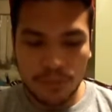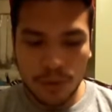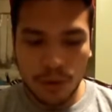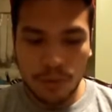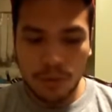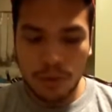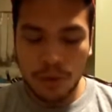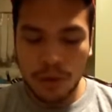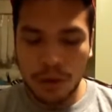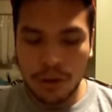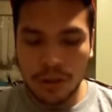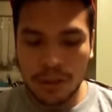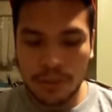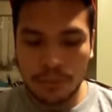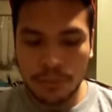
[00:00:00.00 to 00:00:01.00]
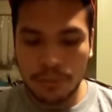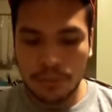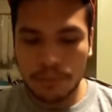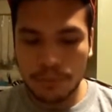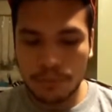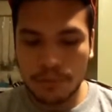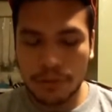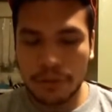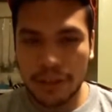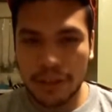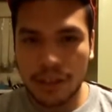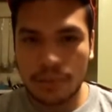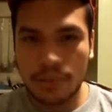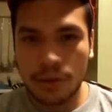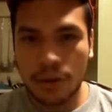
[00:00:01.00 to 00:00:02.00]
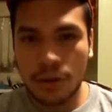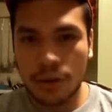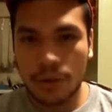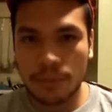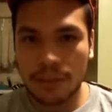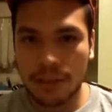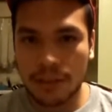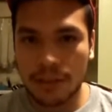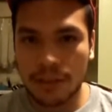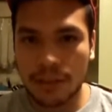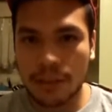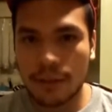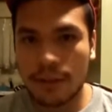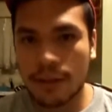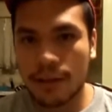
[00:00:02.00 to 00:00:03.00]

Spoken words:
overall it created more harm than good.